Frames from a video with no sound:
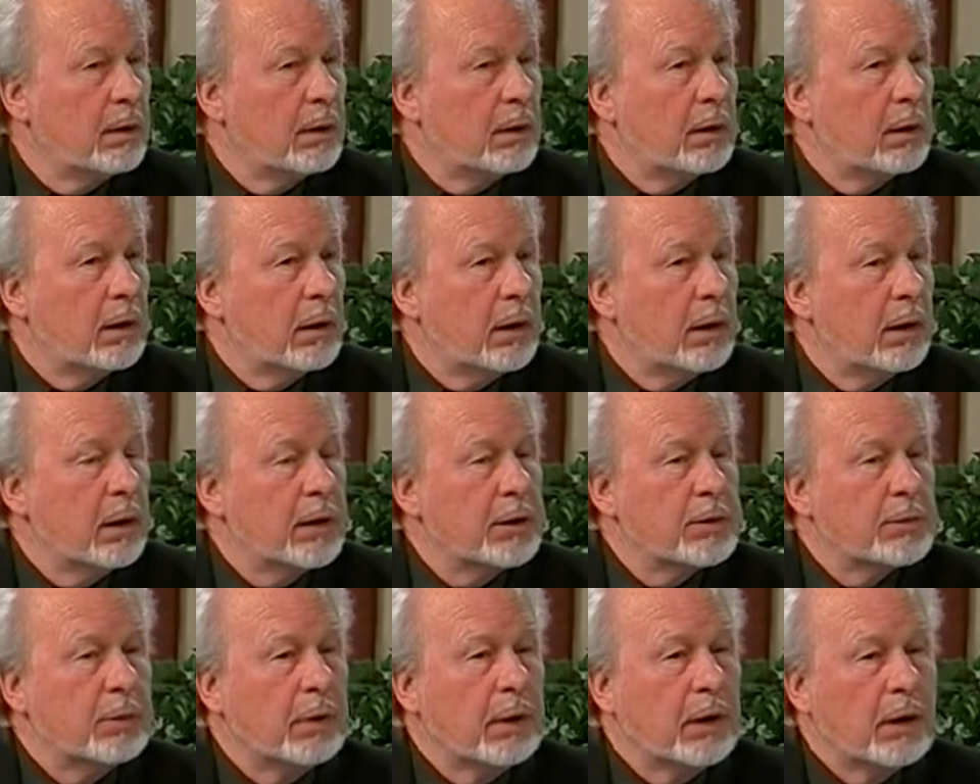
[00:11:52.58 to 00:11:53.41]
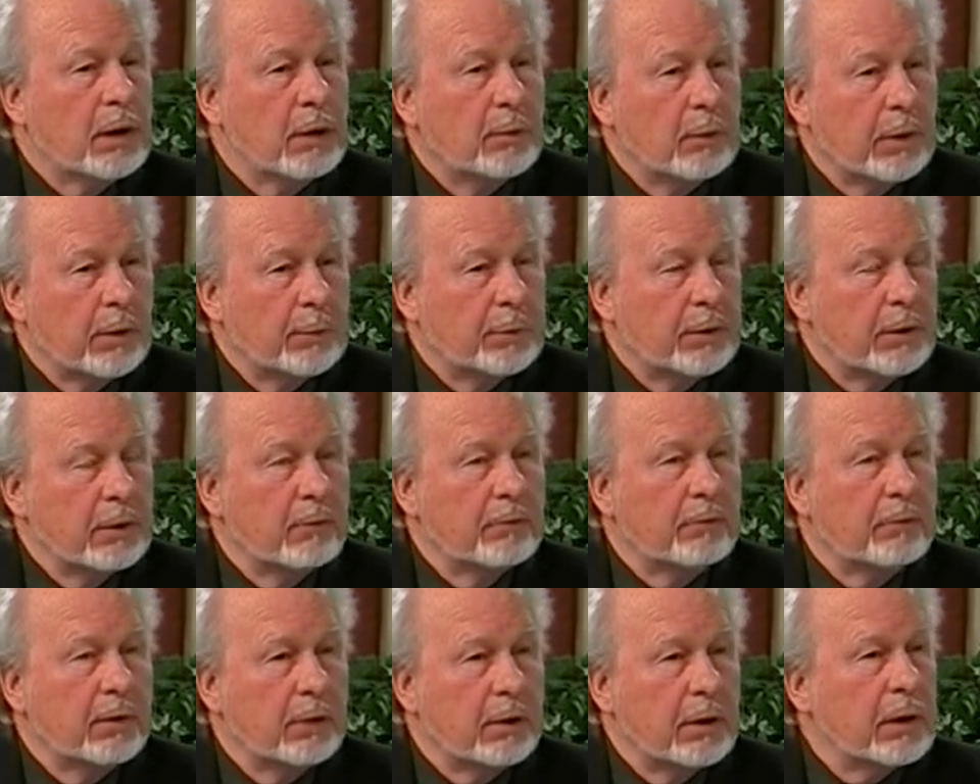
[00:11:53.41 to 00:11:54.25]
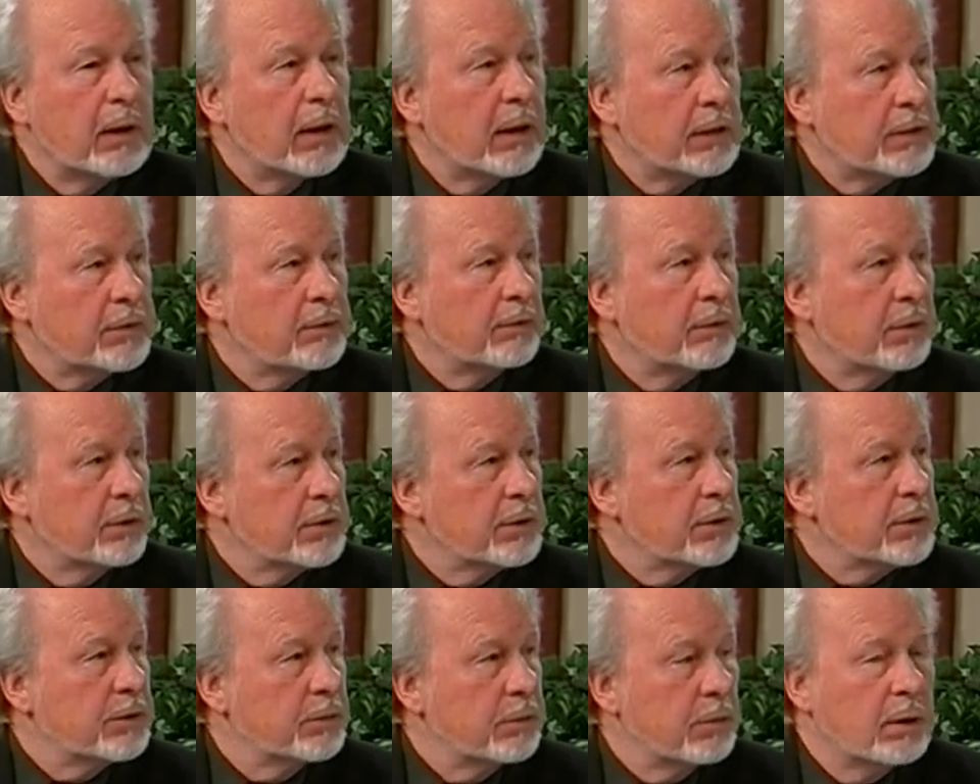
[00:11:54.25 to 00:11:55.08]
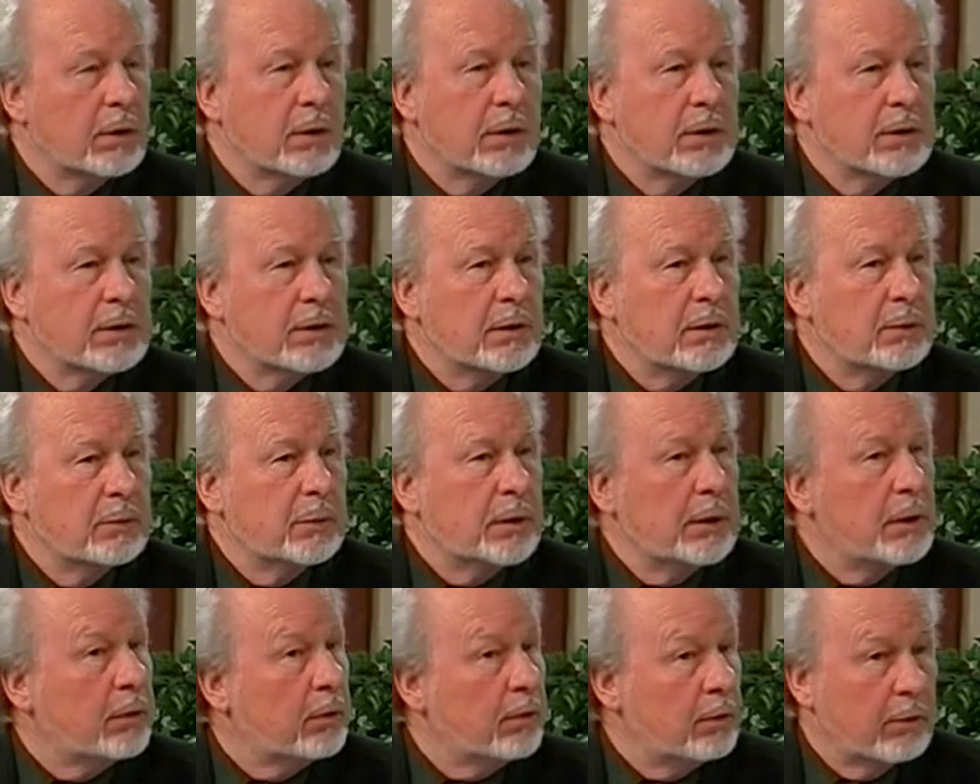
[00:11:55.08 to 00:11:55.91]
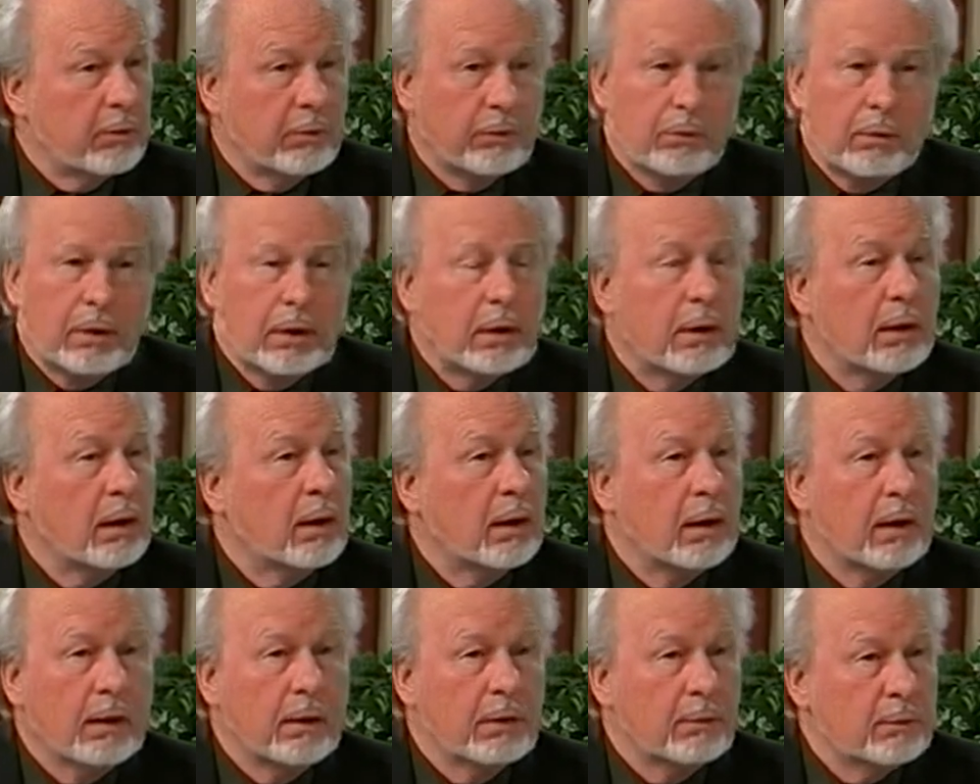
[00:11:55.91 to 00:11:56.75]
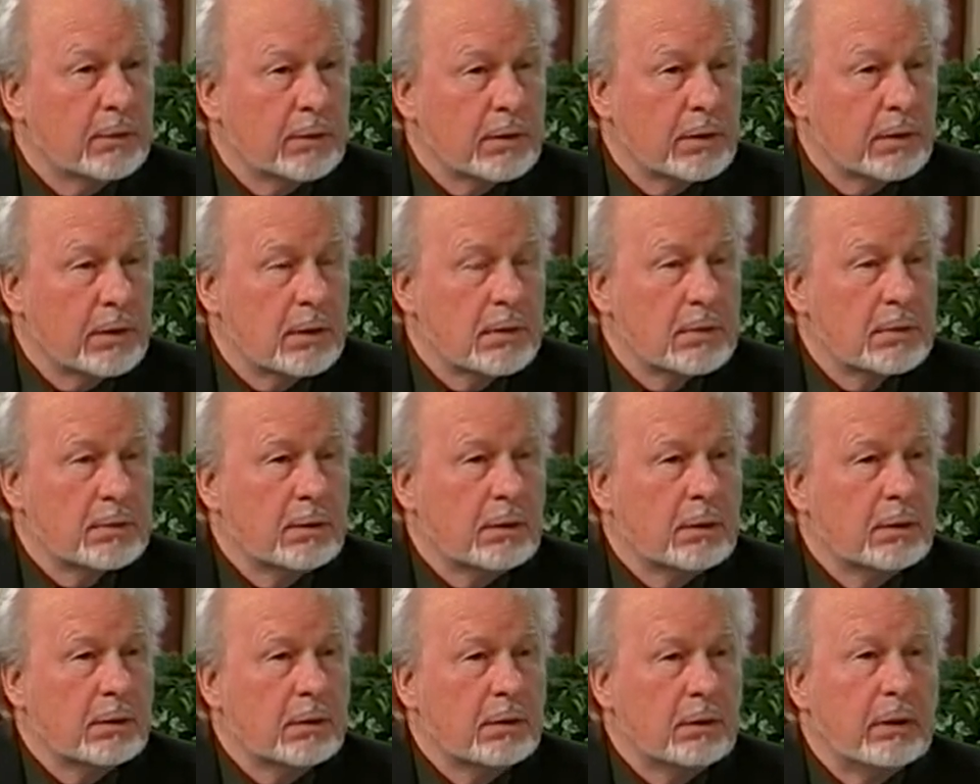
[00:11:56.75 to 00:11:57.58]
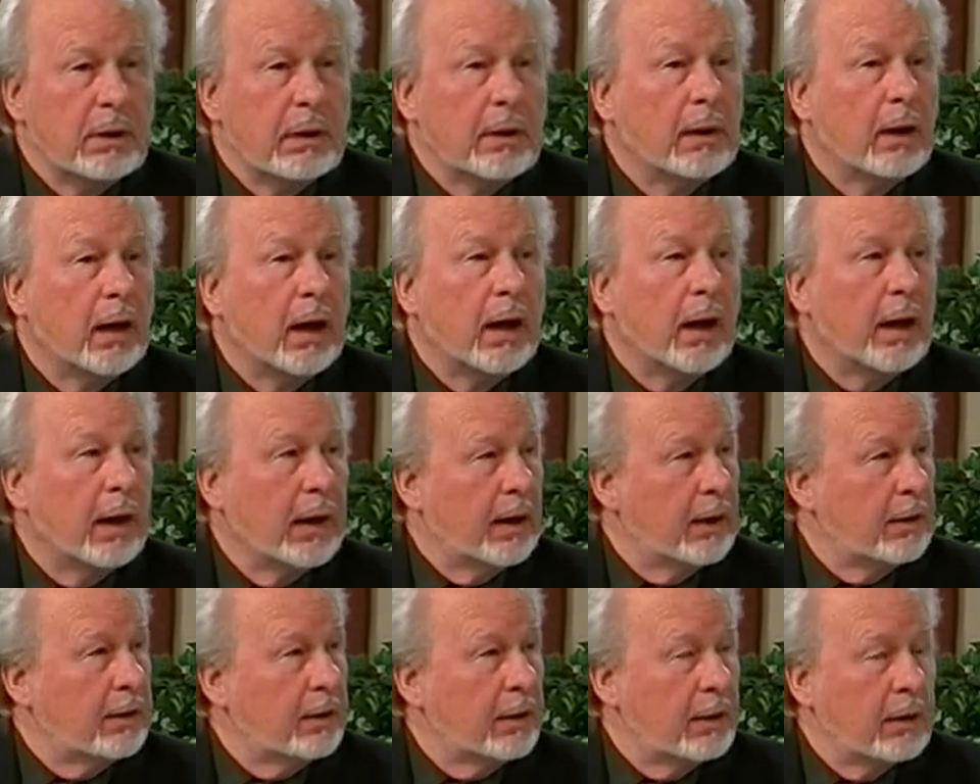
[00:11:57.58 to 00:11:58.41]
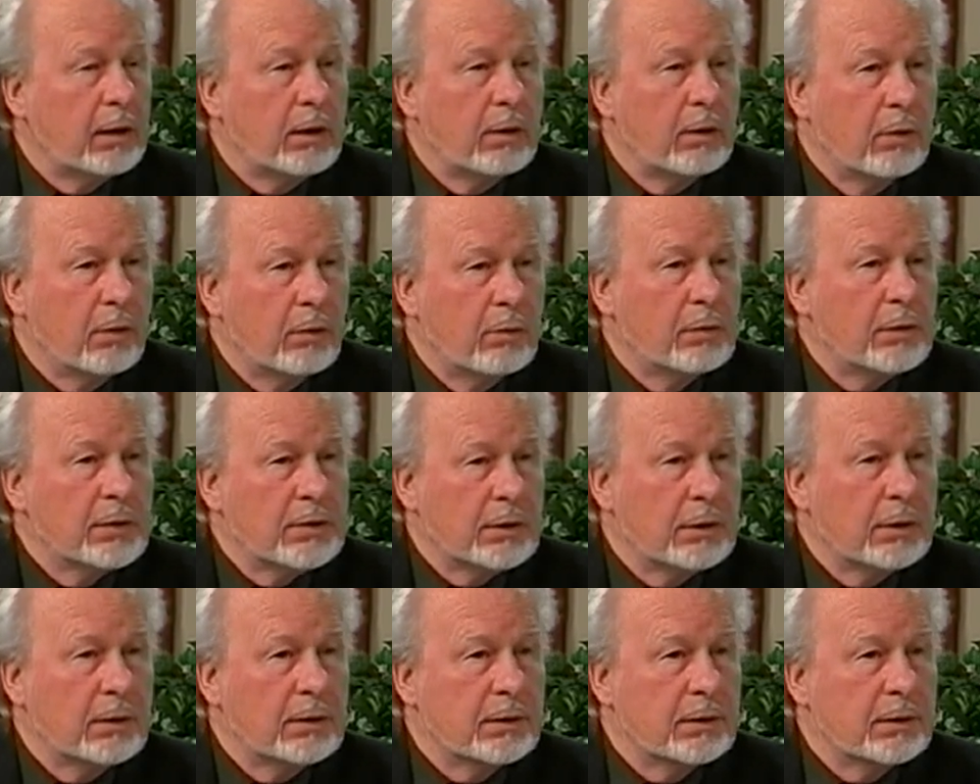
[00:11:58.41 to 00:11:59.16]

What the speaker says: and as we come up in the very next verses, we're going to see Peter 3 times deny that he knows Jesus.